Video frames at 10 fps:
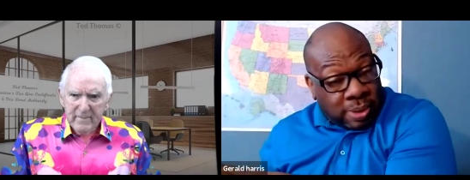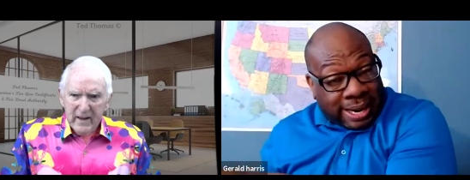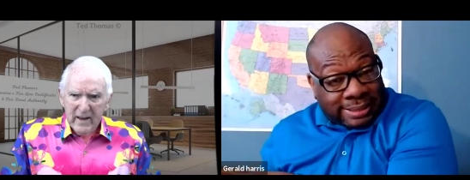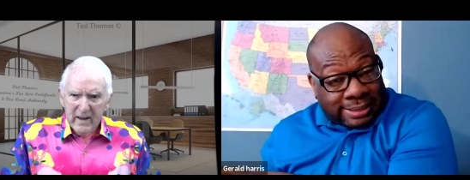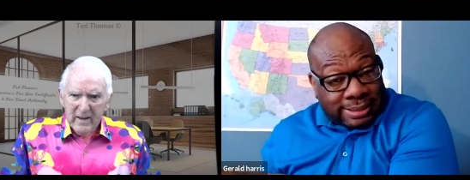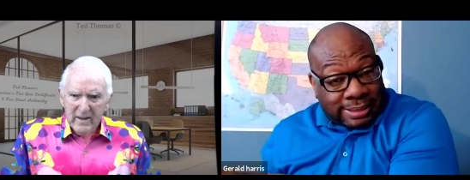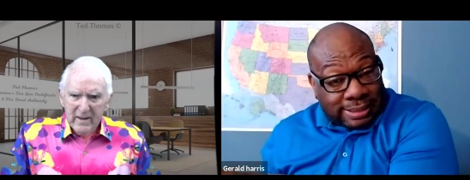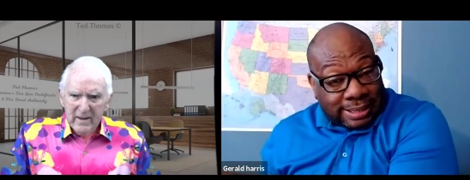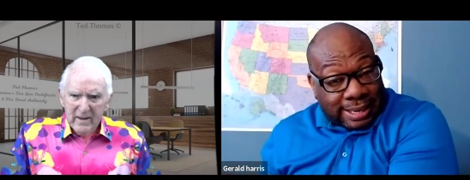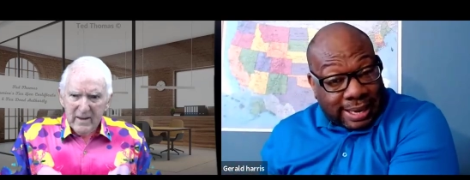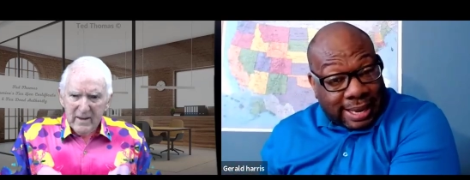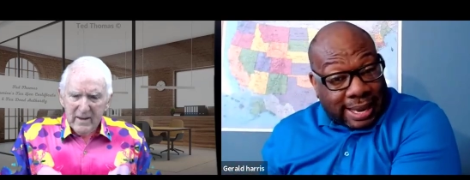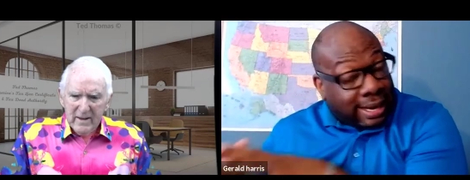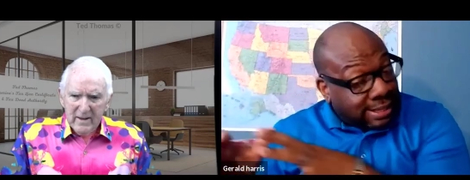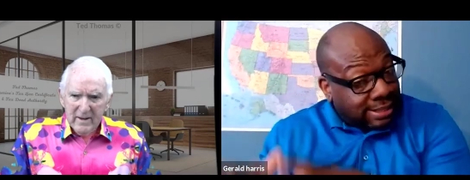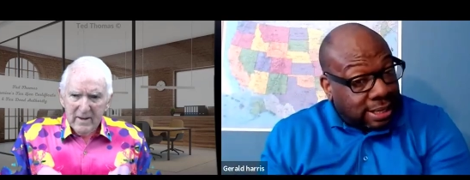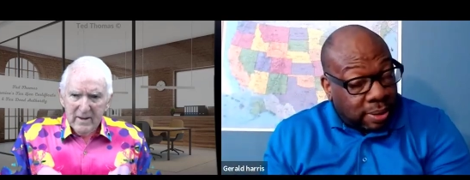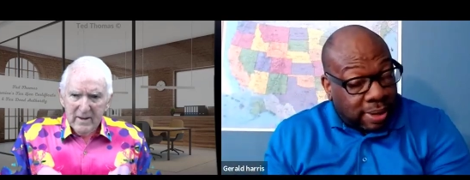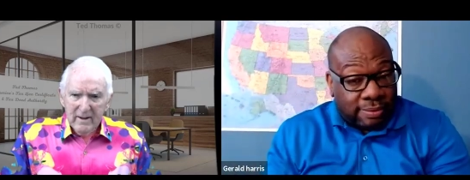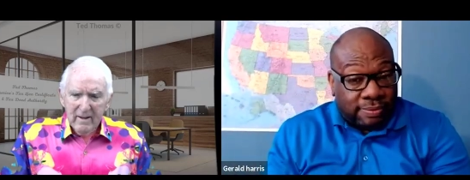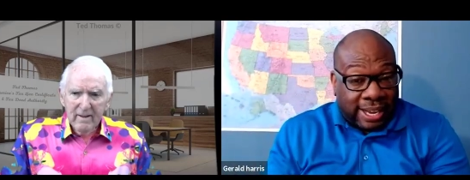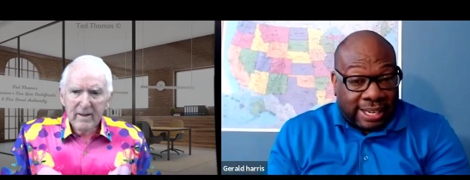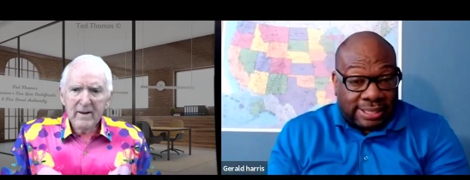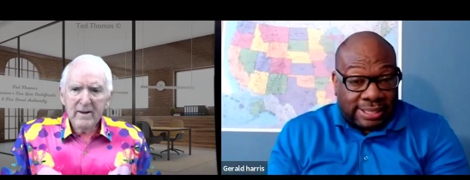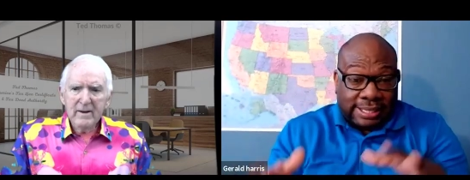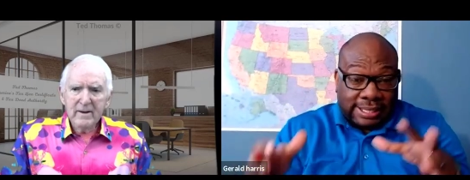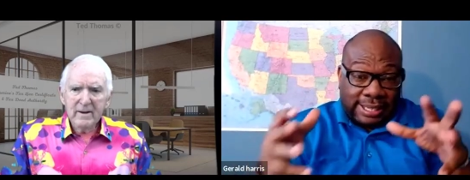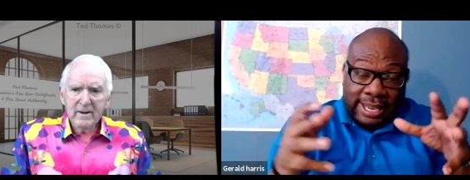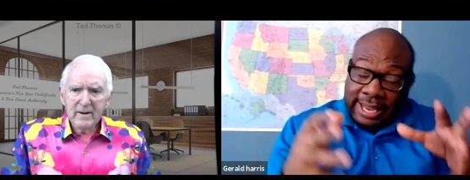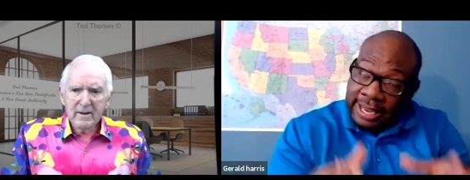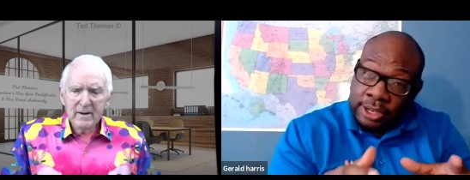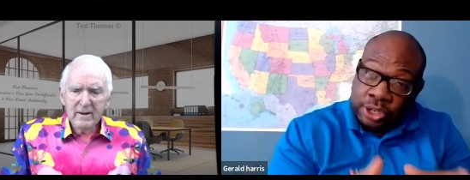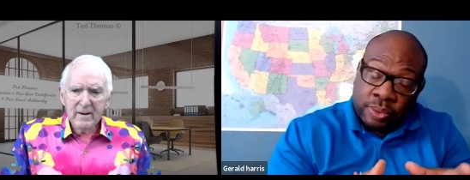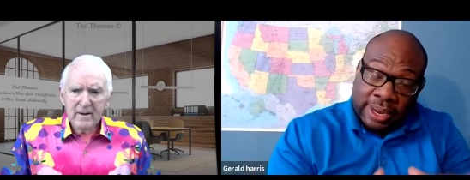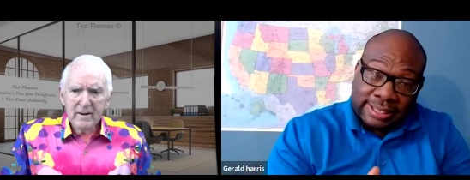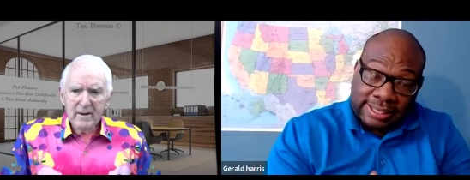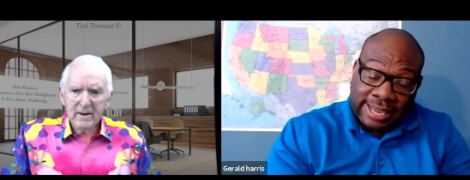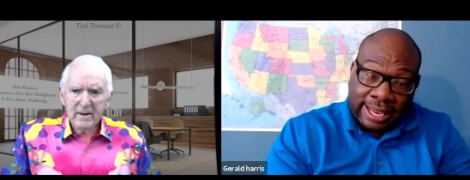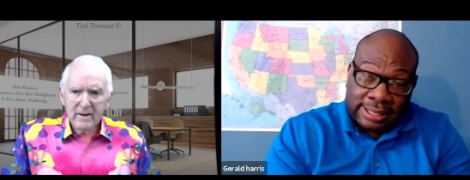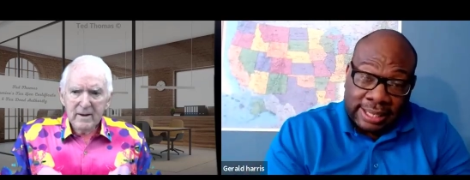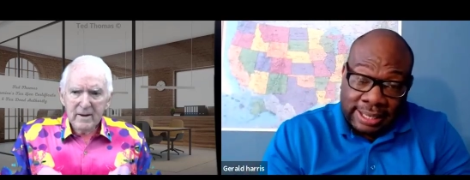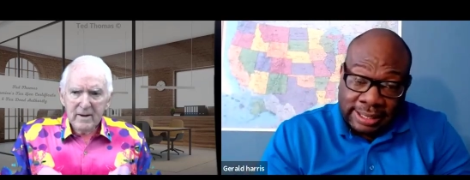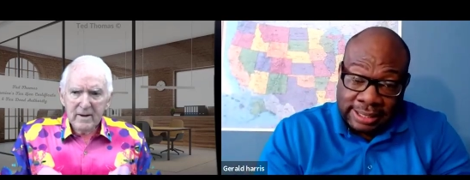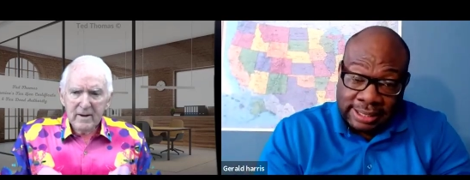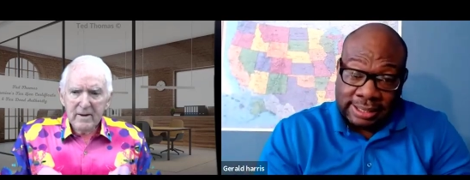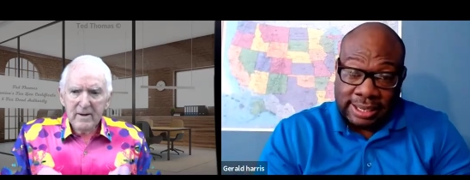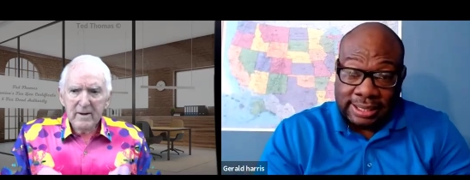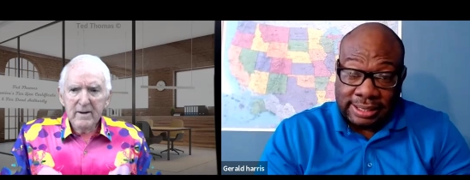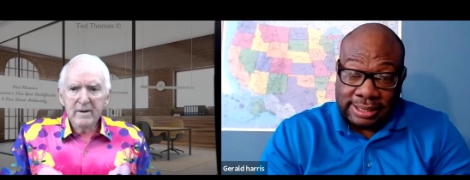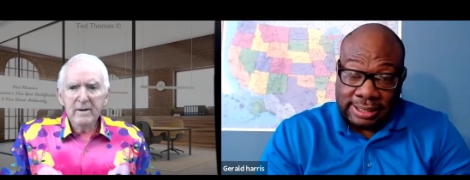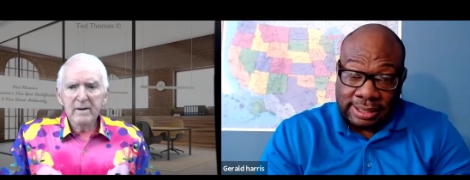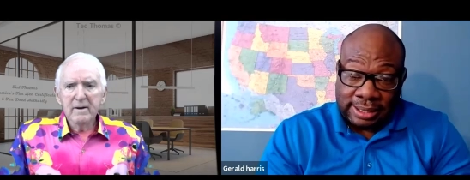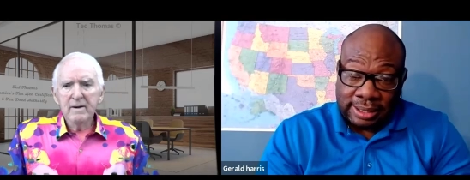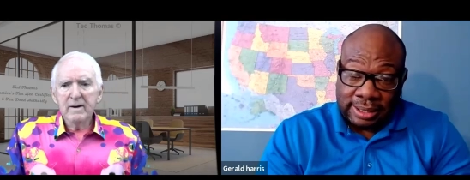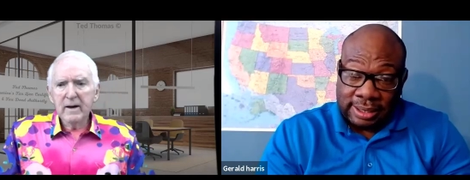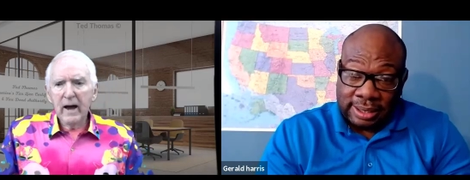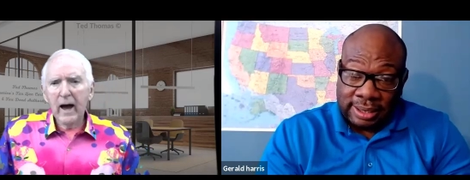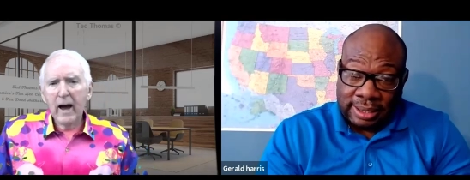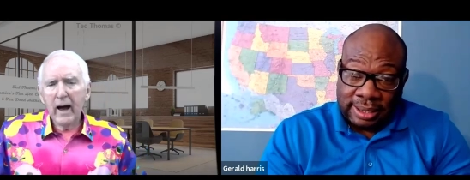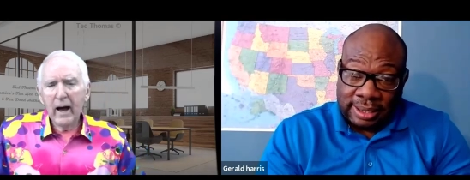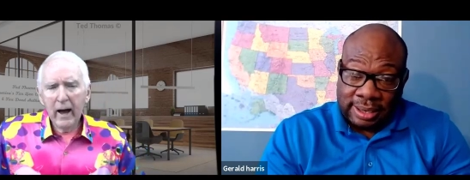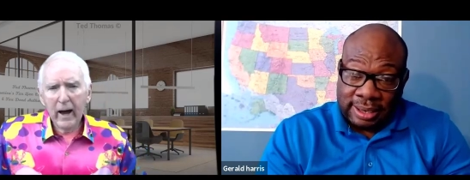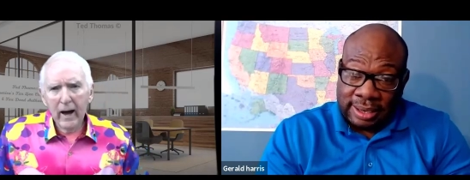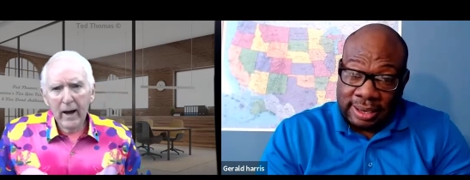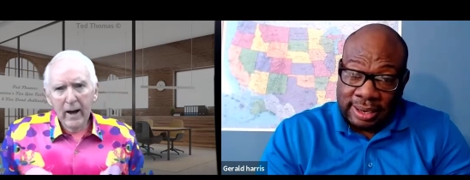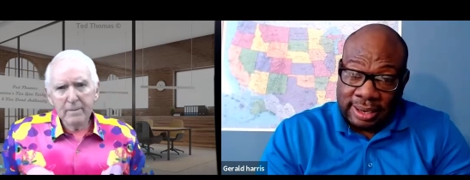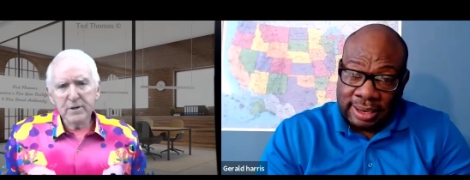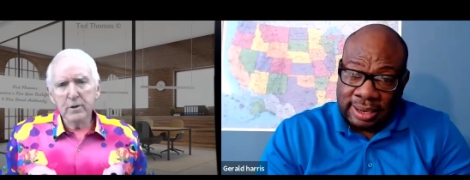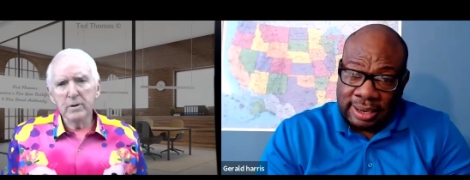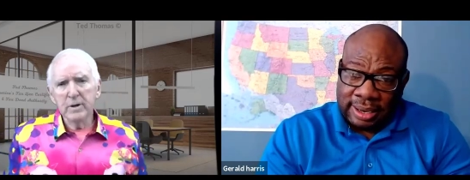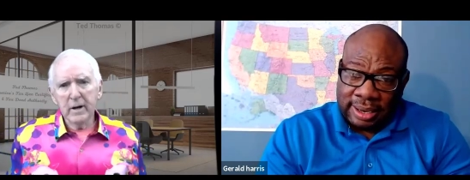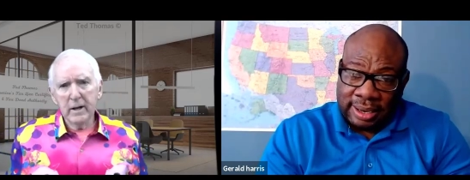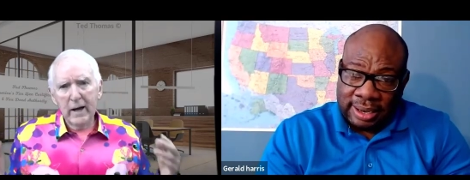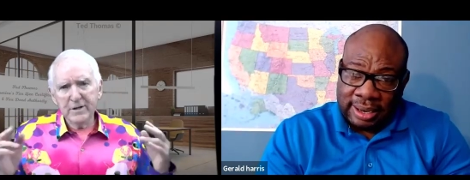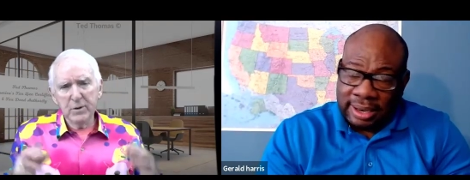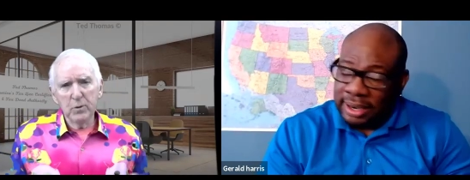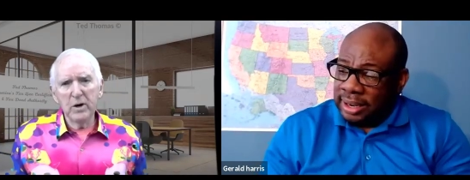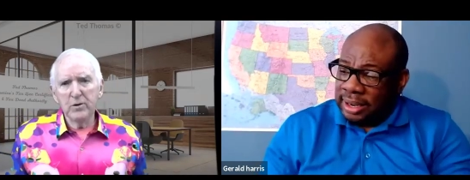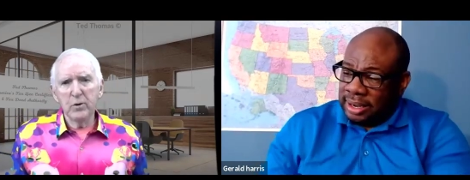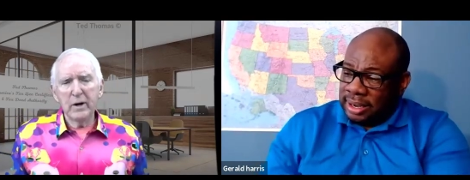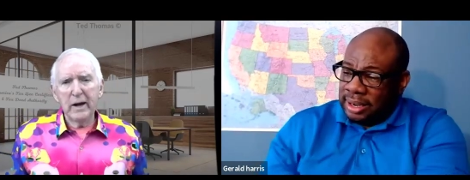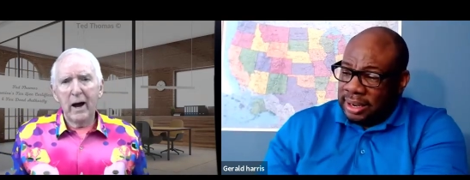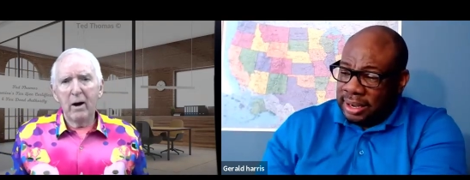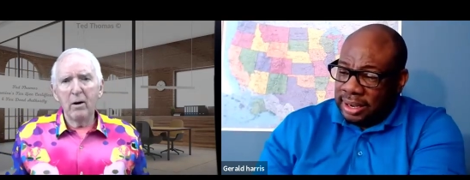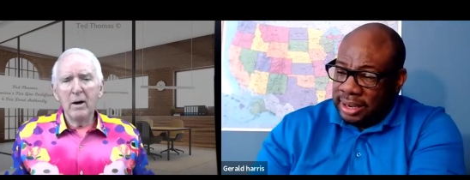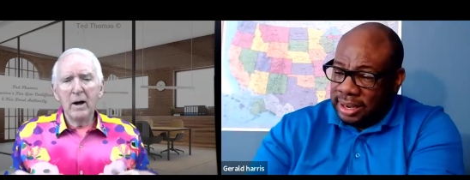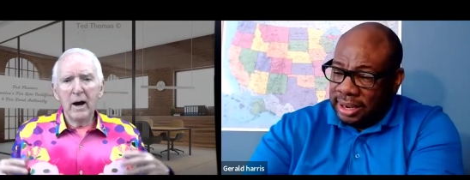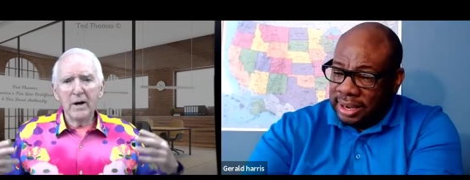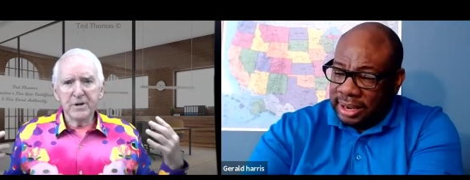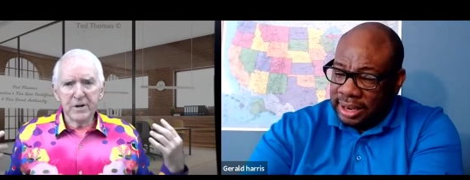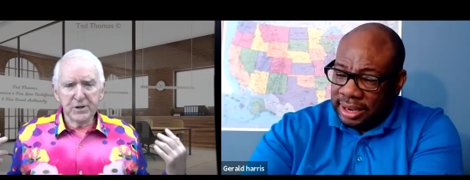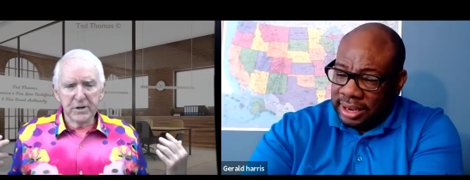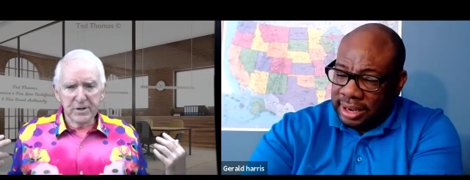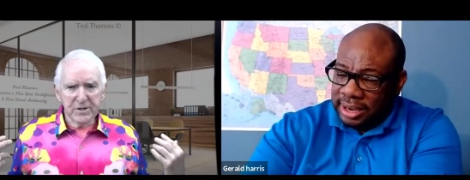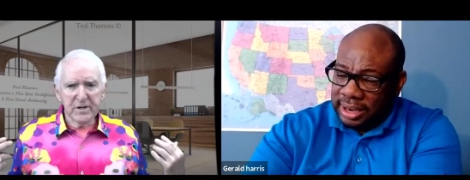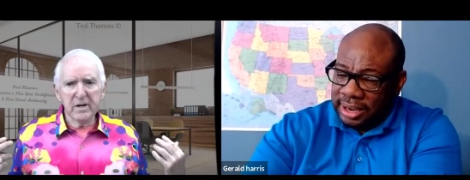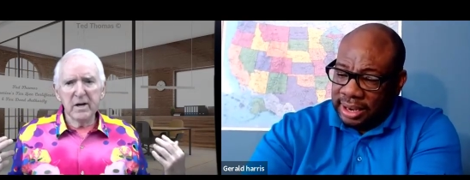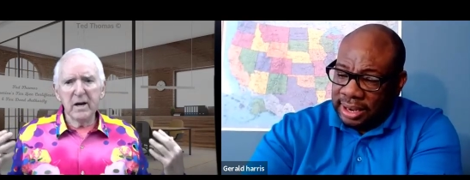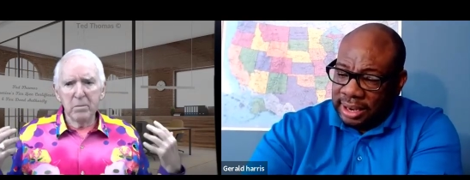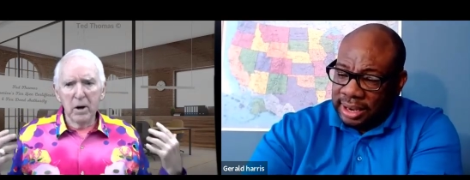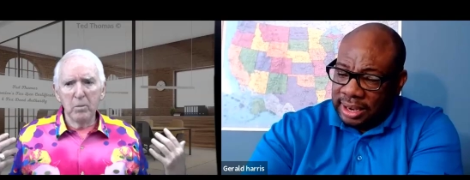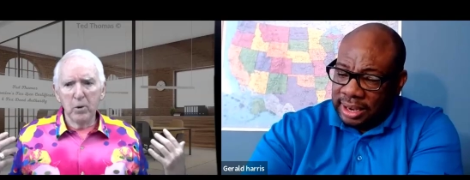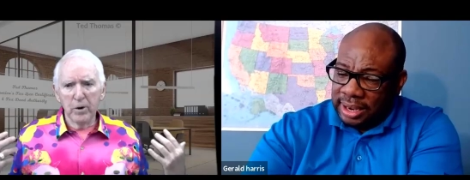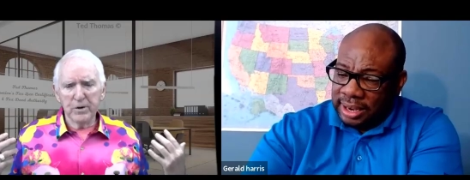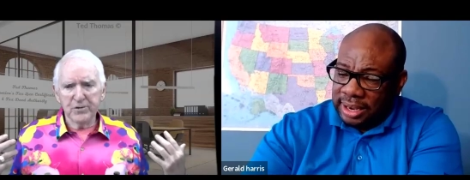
Speaker 1: of the U.S., can they still invest in U.S. tax liens?
Speaker 2: And a- a- absolutely, the class that we're doing now, I teach it in Sydney and Melbourne,